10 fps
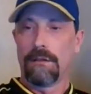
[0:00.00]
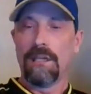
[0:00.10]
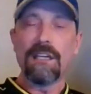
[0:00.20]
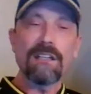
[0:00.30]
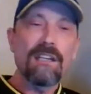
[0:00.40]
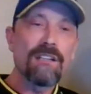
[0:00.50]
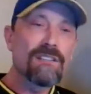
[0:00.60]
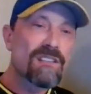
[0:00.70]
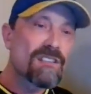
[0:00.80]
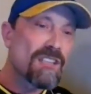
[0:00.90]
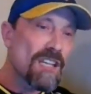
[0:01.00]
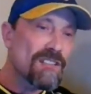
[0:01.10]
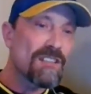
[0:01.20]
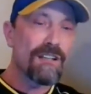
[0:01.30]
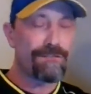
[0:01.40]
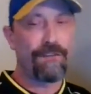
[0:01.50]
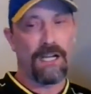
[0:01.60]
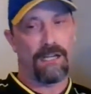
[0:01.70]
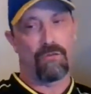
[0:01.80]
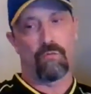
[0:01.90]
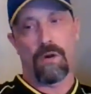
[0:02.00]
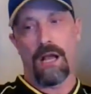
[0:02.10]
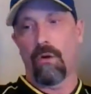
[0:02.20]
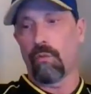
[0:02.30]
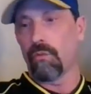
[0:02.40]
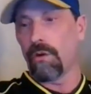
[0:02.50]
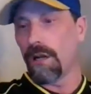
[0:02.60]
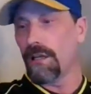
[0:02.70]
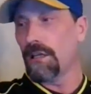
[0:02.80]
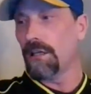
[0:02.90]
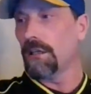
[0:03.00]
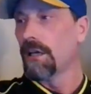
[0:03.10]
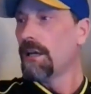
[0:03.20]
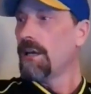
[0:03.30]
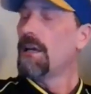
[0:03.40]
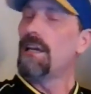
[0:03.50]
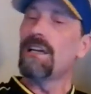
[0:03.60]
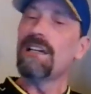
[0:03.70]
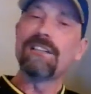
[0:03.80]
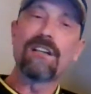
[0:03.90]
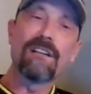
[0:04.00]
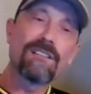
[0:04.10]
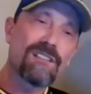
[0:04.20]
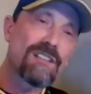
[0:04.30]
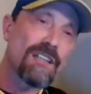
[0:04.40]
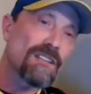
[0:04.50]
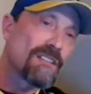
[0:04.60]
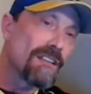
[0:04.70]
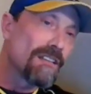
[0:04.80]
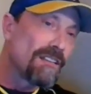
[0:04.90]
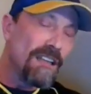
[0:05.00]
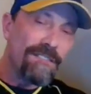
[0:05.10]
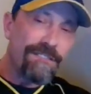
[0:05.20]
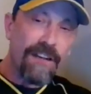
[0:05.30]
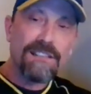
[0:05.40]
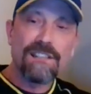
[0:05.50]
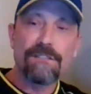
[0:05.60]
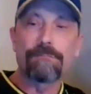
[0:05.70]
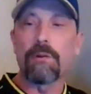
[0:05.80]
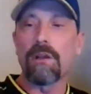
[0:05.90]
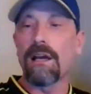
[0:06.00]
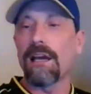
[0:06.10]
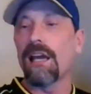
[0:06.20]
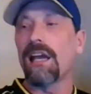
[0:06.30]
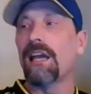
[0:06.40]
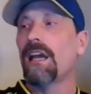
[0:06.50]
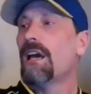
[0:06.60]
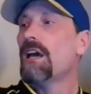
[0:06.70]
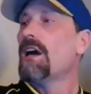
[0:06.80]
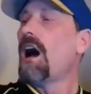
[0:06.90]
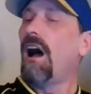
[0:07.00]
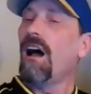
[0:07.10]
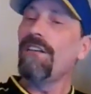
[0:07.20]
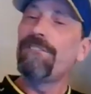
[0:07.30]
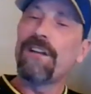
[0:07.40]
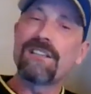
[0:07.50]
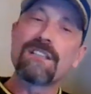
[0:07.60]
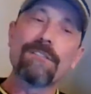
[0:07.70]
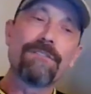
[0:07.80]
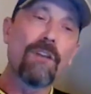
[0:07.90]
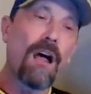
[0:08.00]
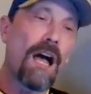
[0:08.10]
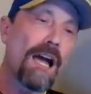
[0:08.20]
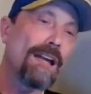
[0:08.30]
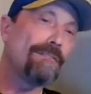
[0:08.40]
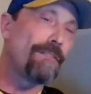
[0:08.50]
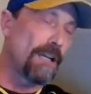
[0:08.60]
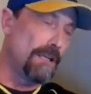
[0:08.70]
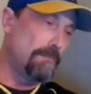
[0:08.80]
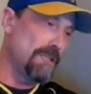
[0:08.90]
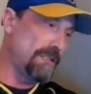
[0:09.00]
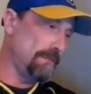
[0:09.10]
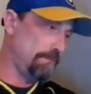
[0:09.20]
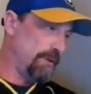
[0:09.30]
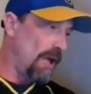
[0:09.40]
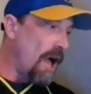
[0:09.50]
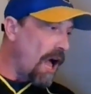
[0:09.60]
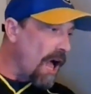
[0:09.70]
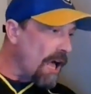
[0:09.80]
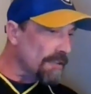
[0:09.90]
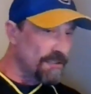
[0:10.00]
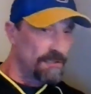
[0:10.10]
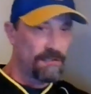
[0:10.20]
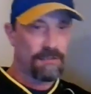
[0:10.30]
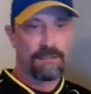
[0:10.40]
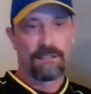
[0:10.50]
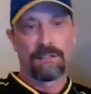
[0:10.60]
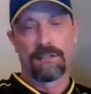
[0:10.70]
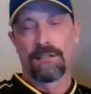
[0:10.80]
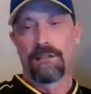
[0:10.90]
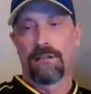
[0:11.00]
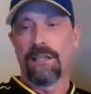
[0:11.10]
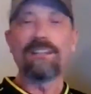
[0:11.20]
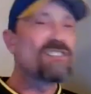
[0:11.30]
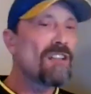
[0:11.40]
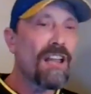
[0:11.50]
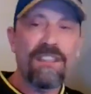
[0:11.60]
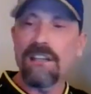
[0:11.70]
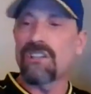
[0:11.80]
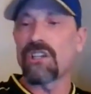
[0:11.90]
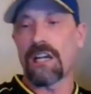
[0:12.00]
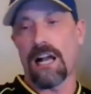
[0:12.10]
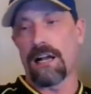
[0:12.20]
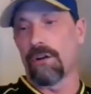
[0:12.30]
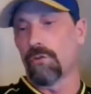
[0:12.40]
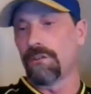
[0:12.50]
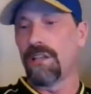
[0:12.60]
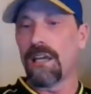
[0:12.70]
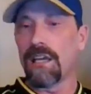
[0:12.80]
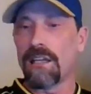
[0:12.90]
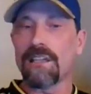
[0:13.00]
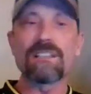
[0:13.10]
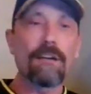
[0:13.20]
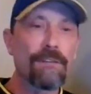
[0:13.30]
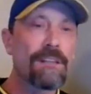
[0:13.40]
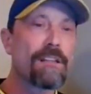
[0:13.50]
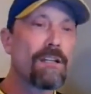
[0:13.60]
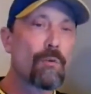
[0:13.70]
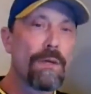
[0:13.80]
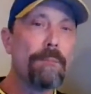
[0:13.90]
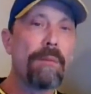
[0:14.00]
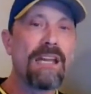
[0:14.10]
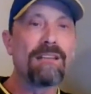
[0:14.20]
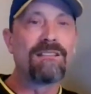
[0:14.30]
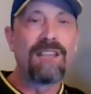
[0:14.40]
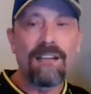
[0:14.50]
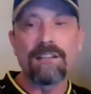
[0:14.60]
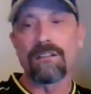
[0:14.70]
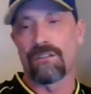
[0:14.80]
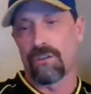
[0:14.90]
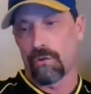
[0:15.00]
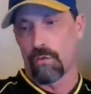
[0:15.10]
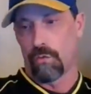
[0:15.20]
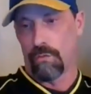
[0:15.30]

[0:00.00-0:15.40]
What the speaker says: Inconsistent fucking route running. Inconsistent defensive play. Offensive line fucking missing blocks. It's nothing Chicago did. It's everything Green Bay didn't do